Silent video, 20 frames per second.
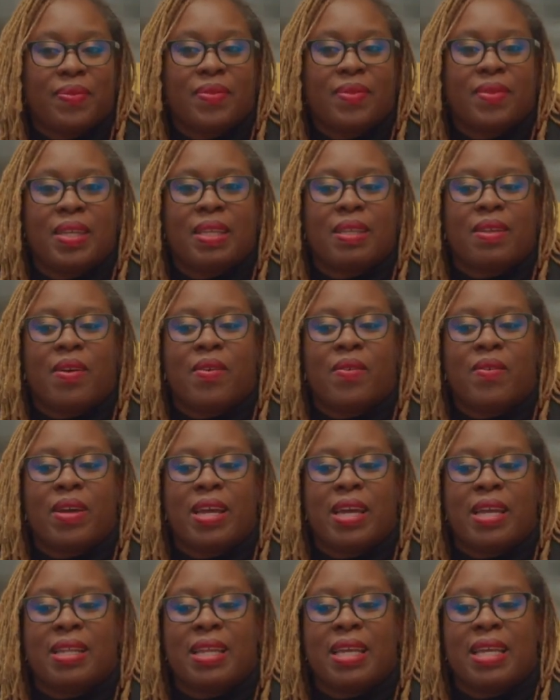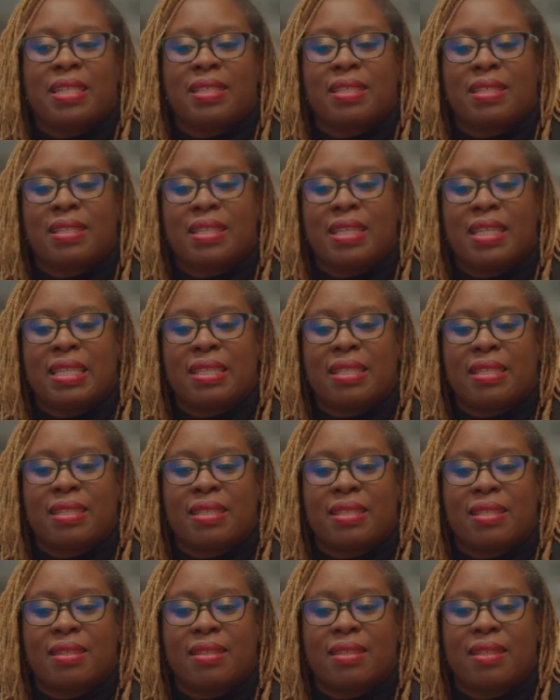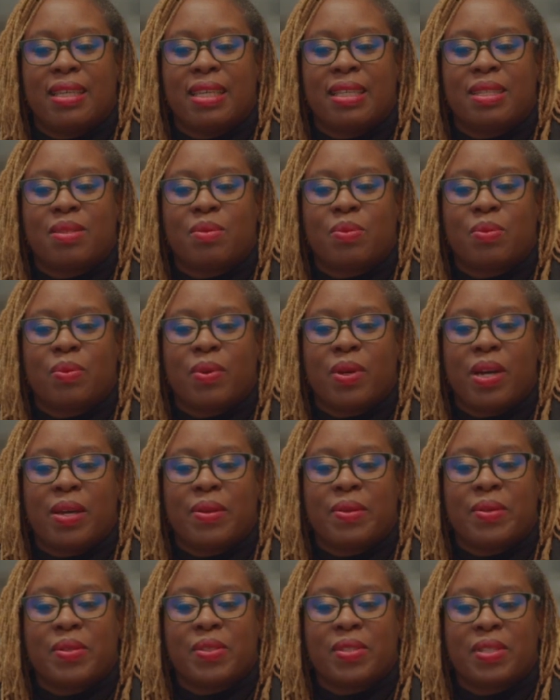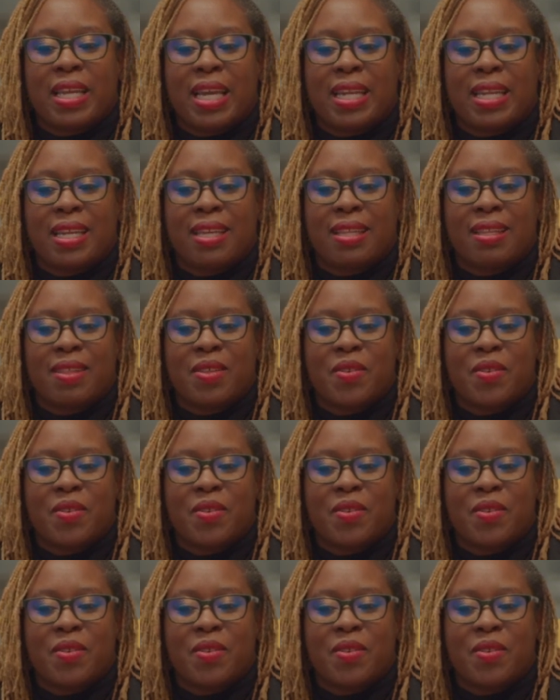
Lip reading: And it's understanding